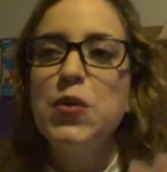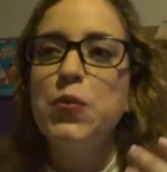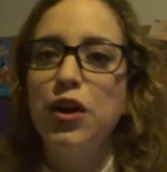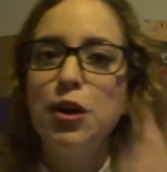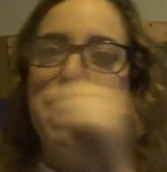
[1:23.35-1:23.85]

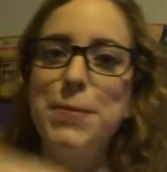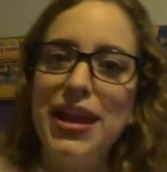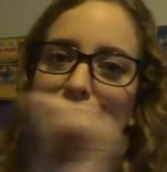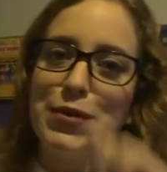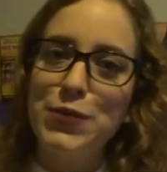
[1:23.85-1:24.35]
where
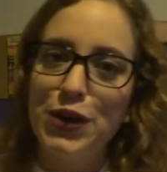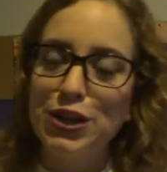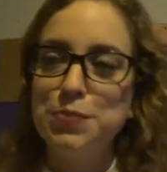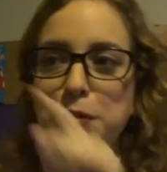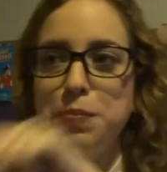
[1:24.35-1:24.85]
Benny
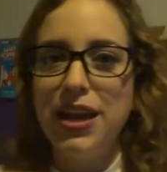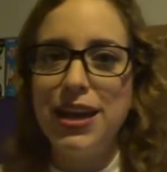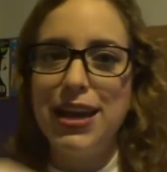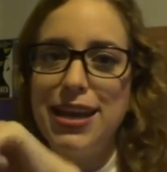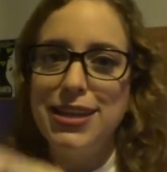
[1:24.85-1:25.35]
works. But
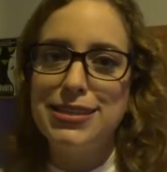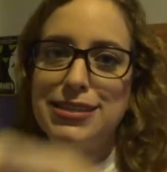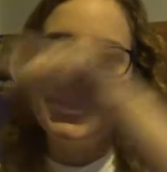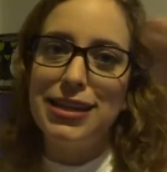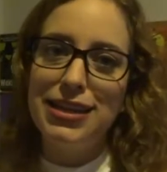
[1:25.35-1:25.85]
Benny is
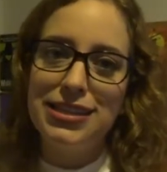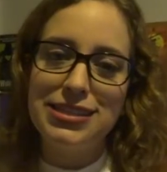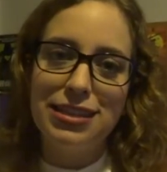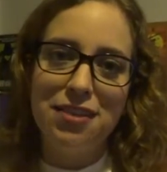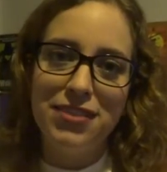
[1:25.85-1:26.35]
Nina's
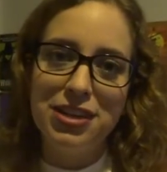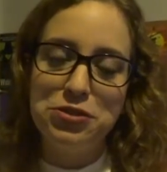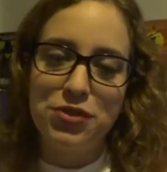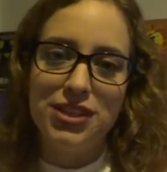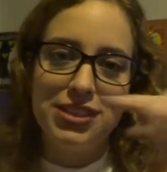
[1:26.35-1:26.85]
love
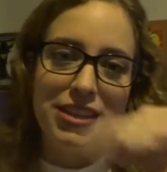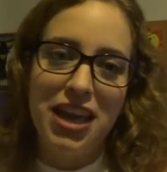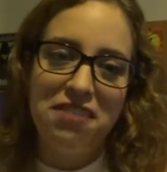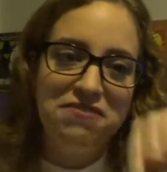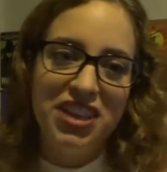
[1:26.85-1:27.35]
interest interest and they
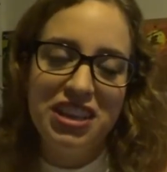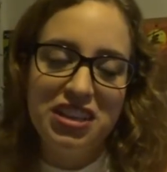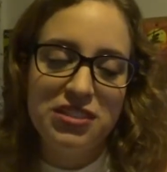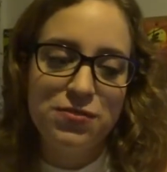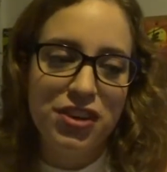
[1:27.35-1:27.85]
have
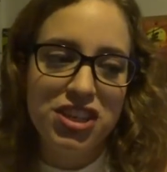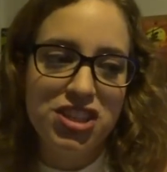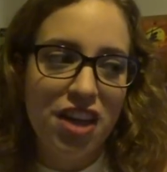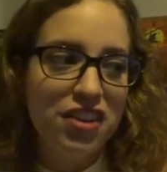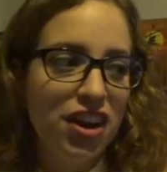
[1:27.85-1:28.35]
feelings for each
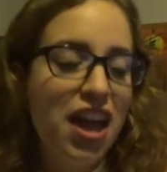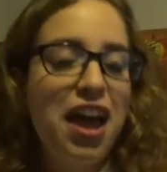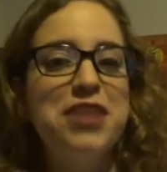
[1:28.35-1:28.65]
other.